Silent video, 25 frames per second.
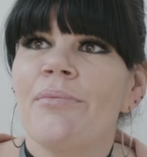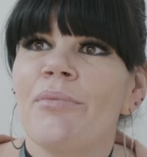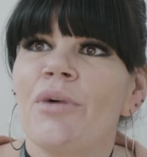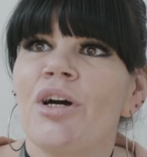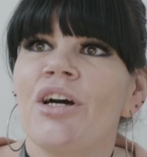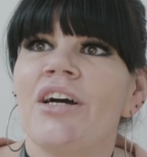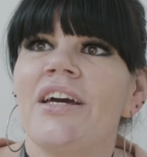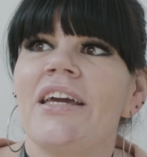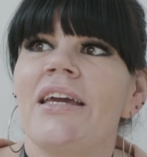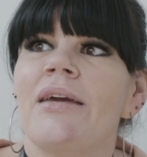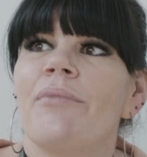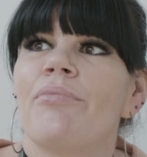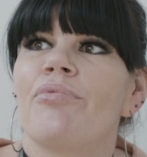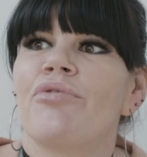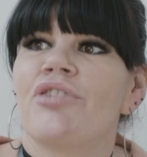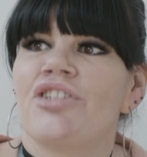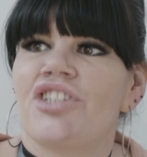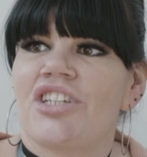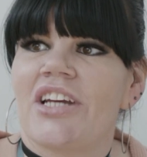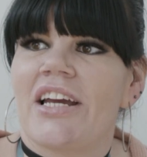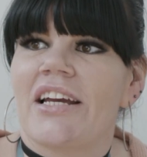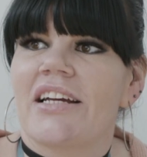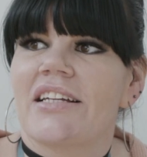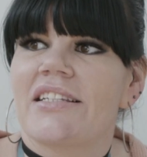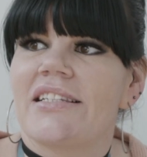My
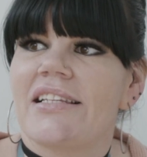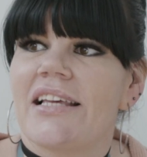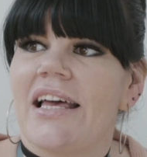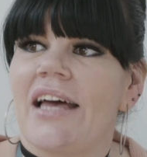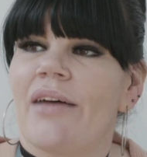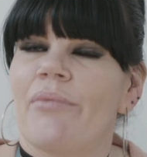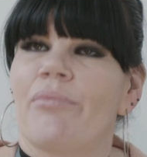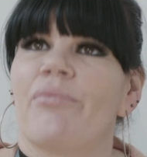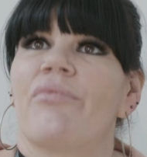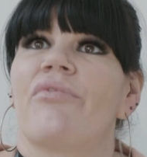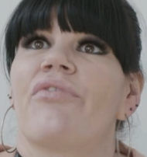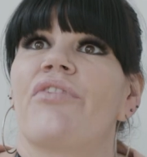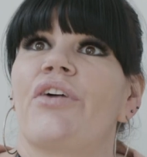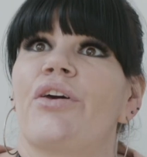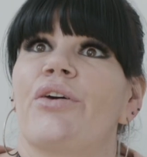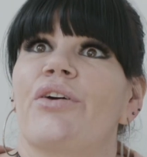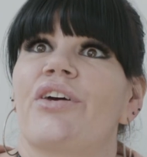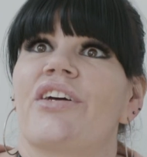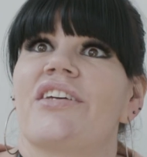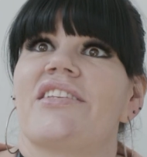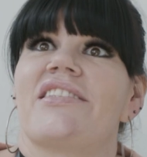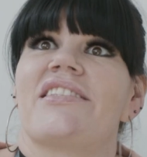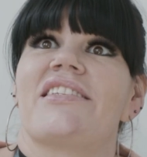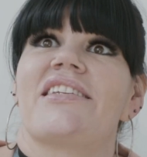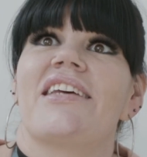project
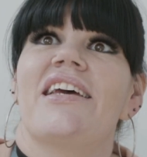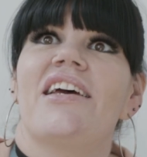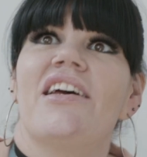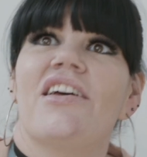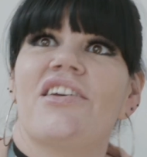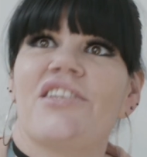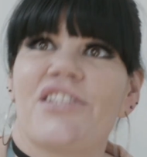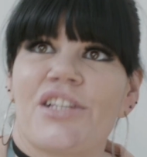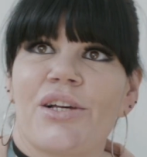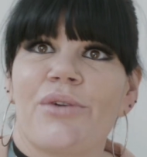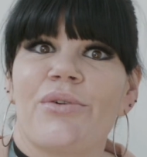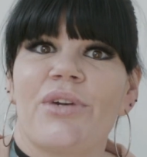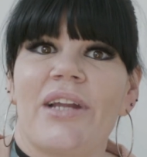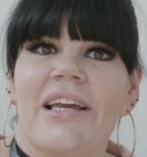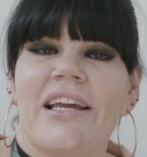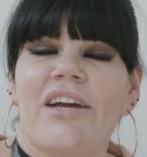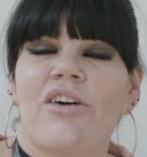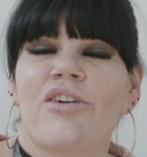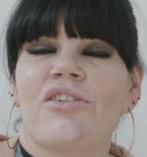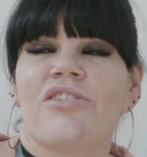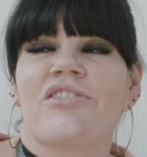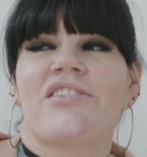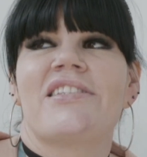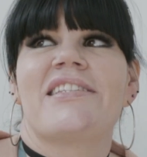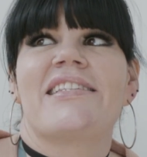focused solely
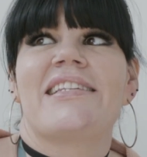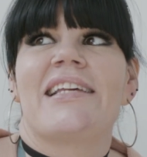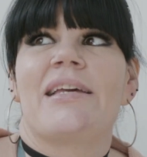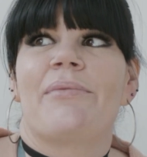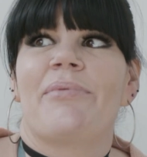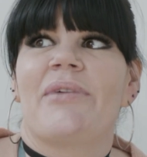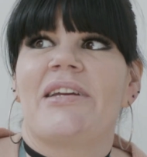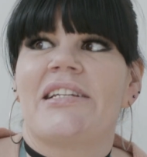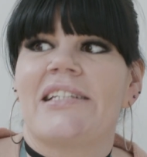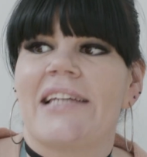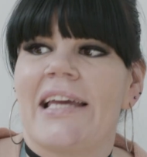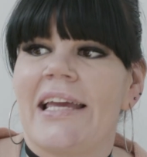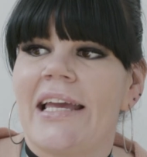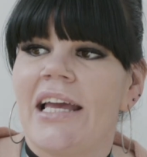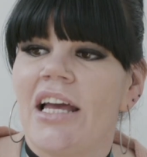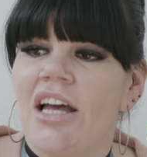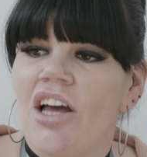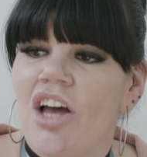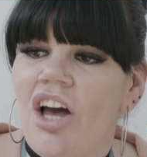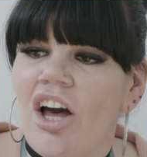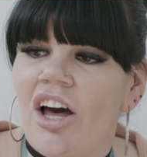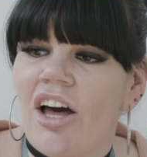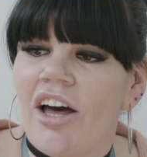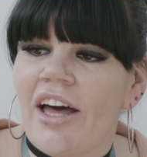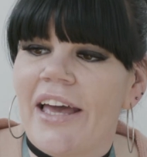on CPD.
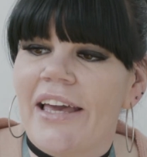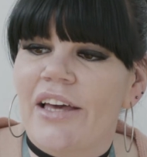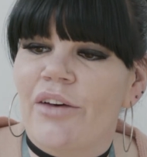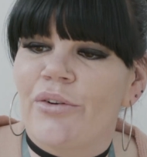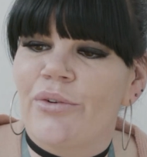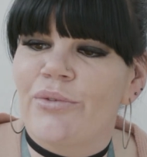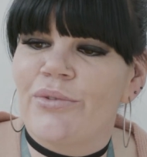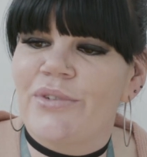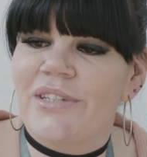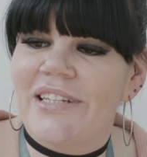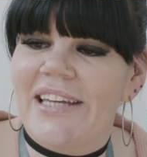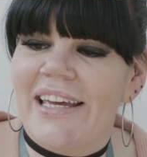I called